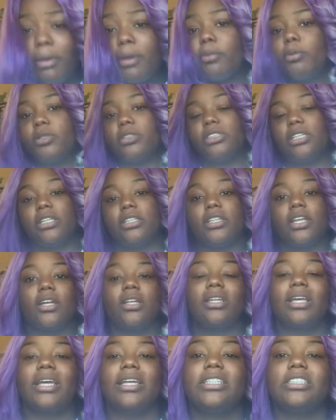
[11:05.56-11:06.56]
people tint their
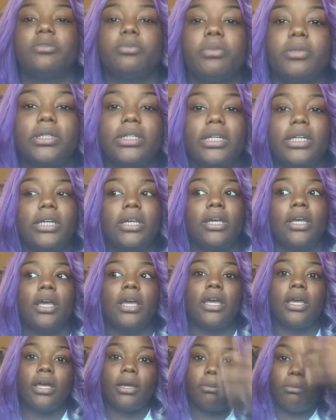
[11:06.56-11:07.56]
lace, but
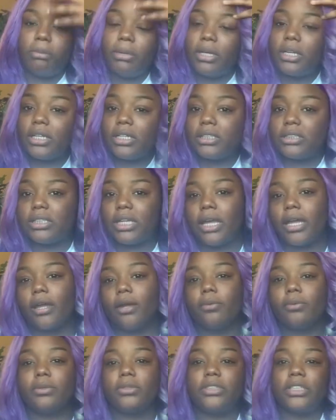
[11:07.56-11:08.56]
because the
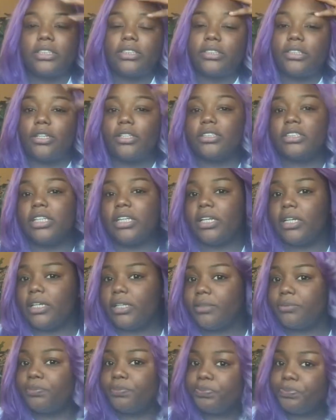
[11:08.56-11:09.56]
hair was
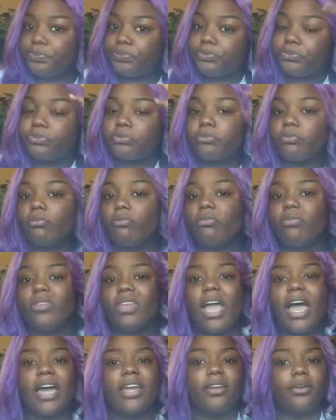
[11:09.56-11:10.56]
613,
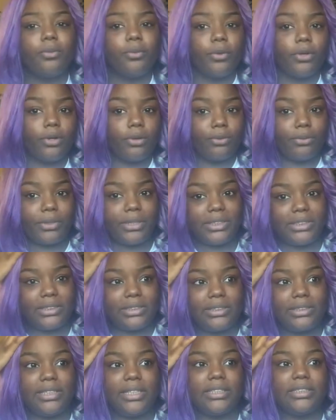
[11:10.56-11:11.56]
I didn't want to risk
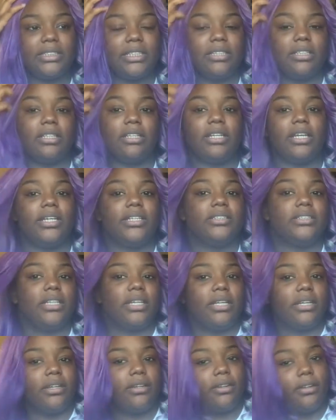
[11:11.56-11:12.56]
tinting the lace and
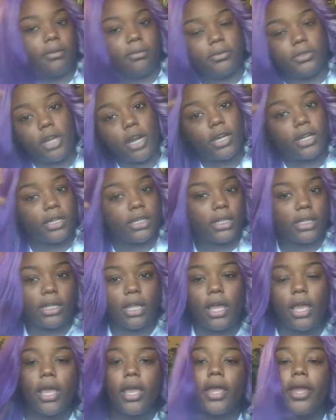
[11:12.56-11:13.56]
ending up darkening
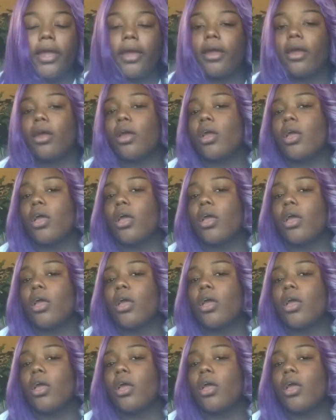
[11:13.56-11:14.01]
the hair,